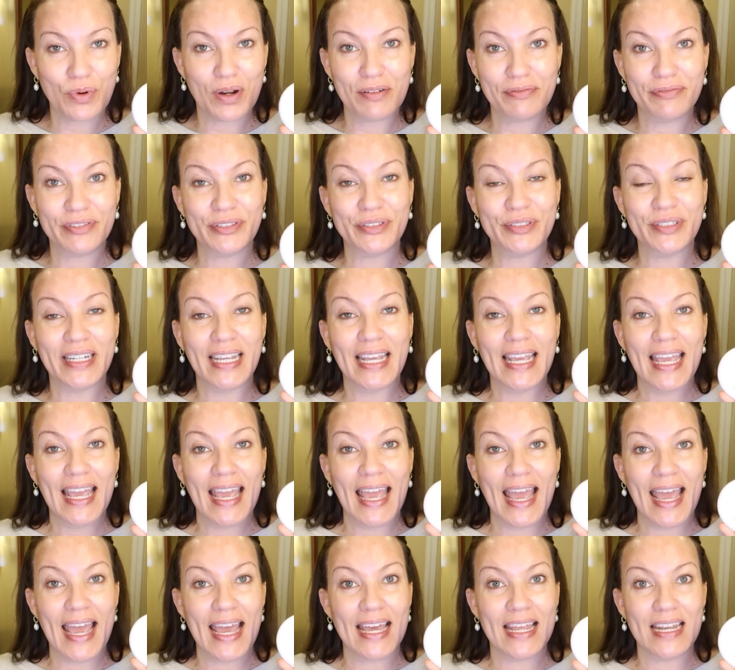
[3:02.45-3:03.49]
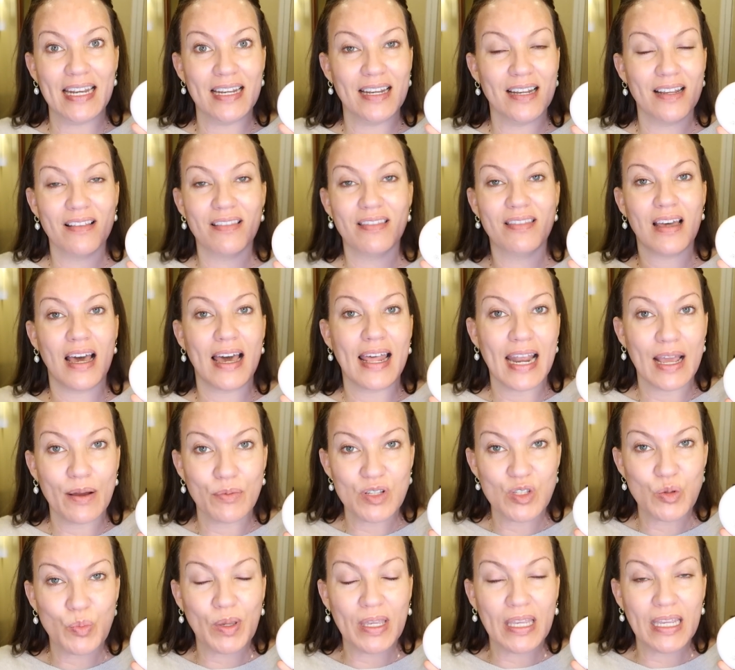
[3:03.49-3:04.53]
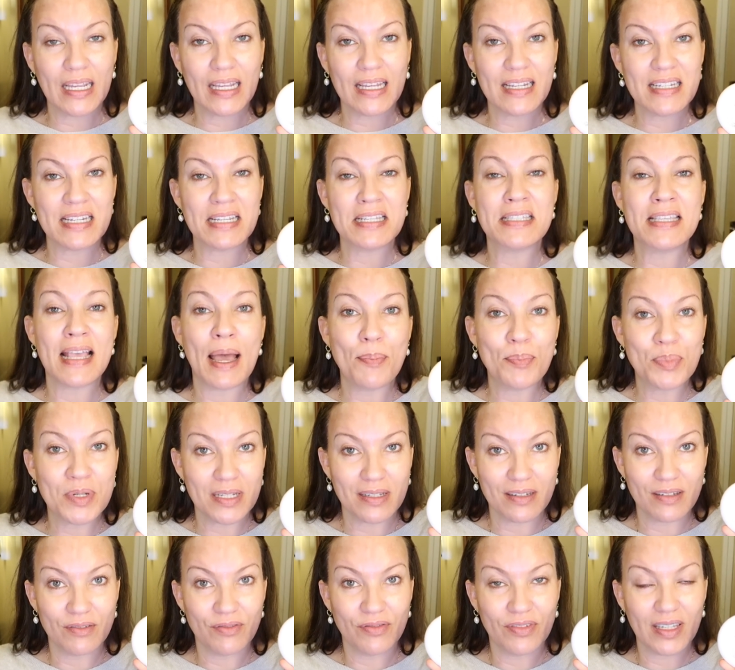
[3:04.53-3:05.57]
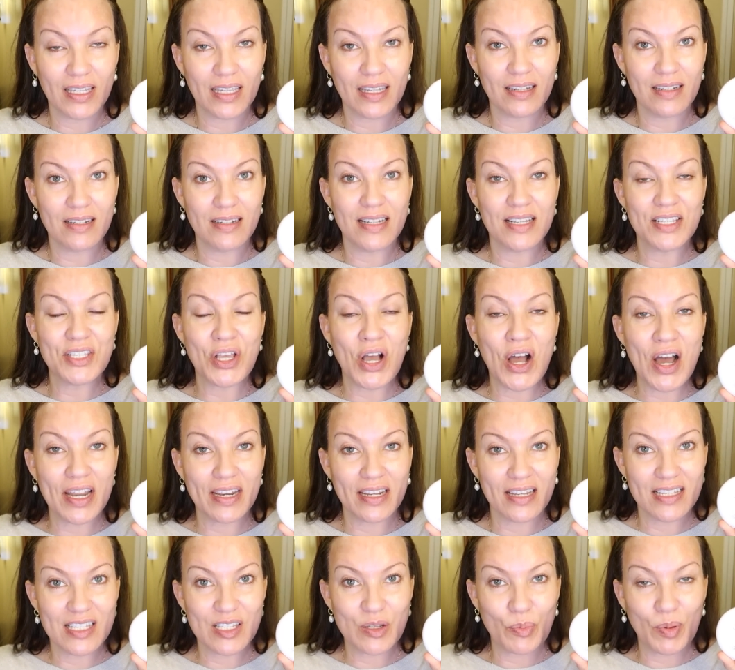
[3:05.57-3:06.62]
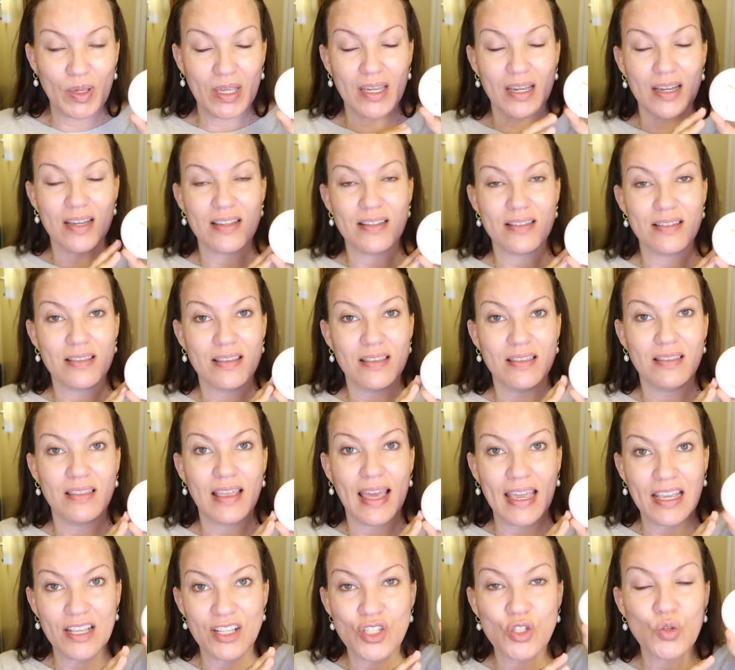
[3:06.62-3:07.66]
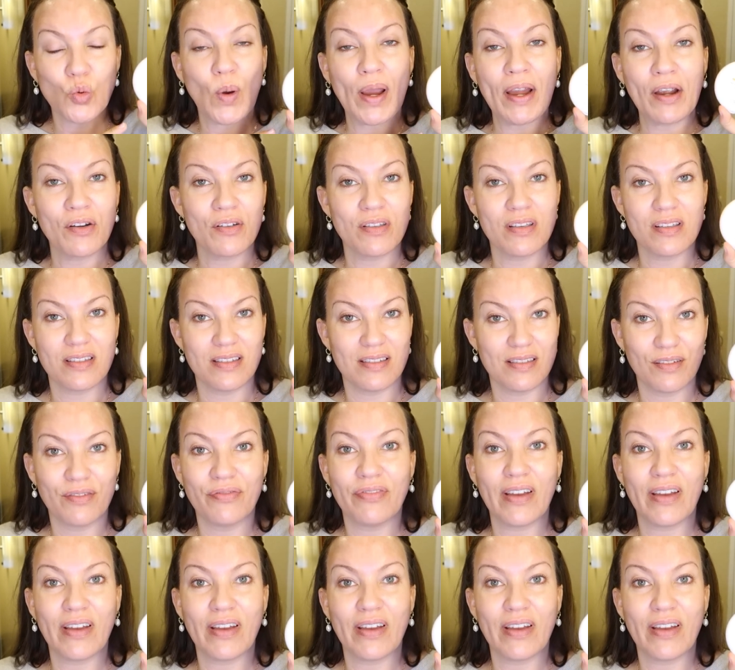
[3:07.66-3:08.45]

ruffled and thought I was being deceptive and dishonest because they swear this is a